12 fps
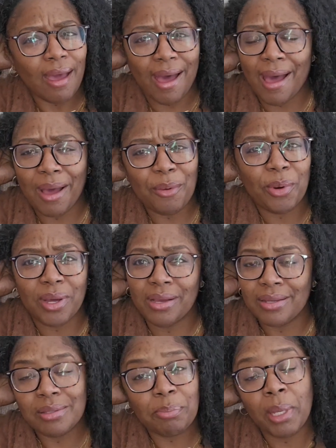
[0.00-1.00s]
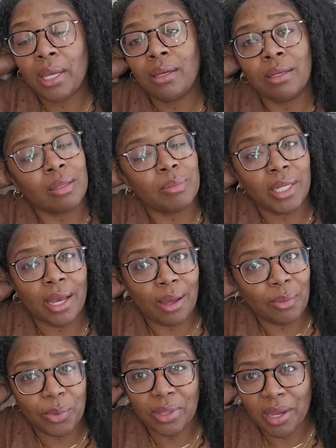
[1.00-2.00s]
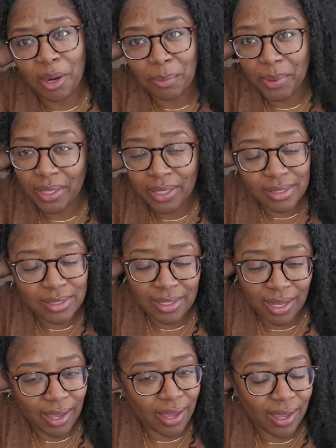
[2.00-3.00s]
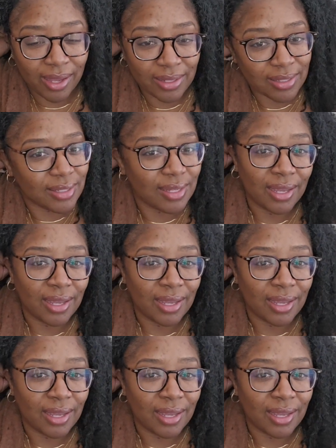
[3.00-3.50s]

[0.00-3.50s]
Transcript: I was pinning them down with hairpins. And